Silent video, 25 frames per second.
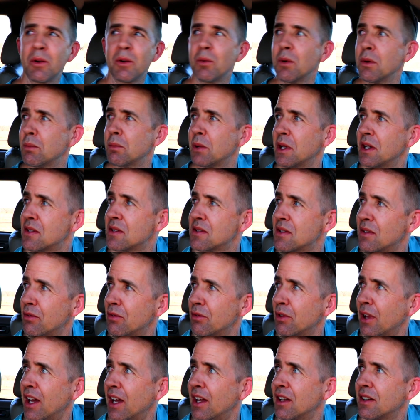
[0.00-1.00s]
to replace the
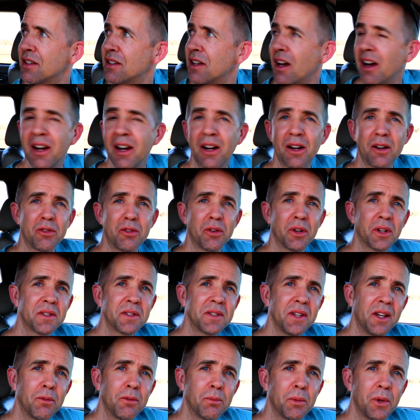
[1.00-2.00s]
flat tire, for
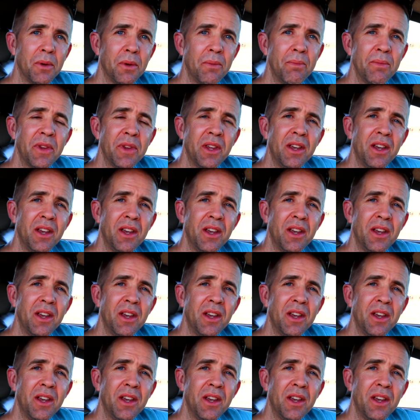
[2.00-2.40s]
example.